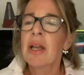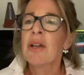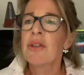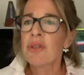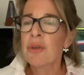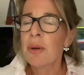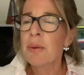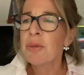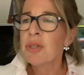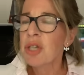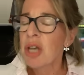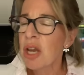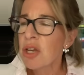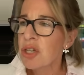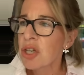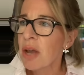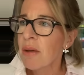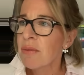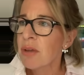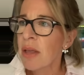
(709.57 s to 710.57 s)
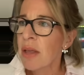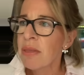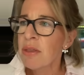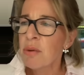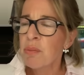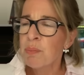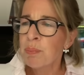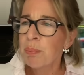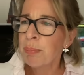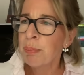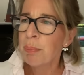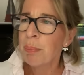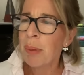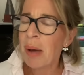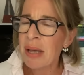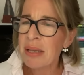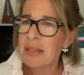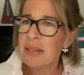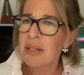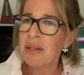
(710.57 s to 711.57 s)
So I was changing over and the
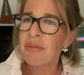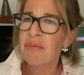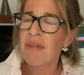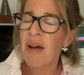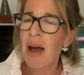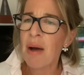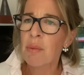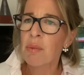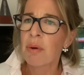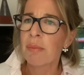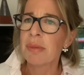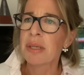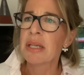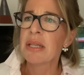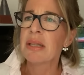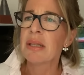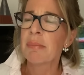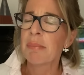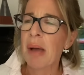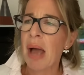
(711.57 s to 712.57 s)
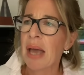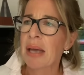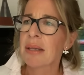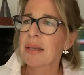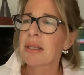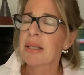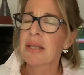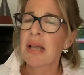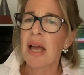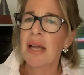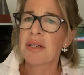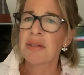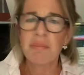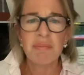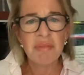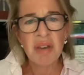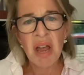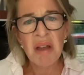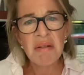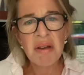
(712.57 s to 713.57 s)
bastard fat woman in the bank said,
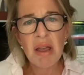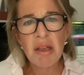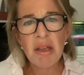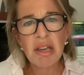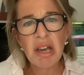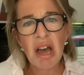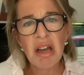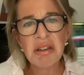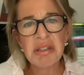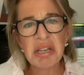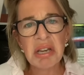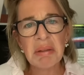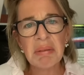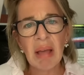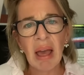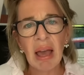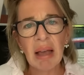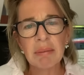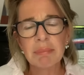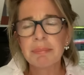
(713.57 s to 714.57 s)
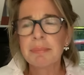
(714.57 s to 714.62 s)
no, no, you can't do that.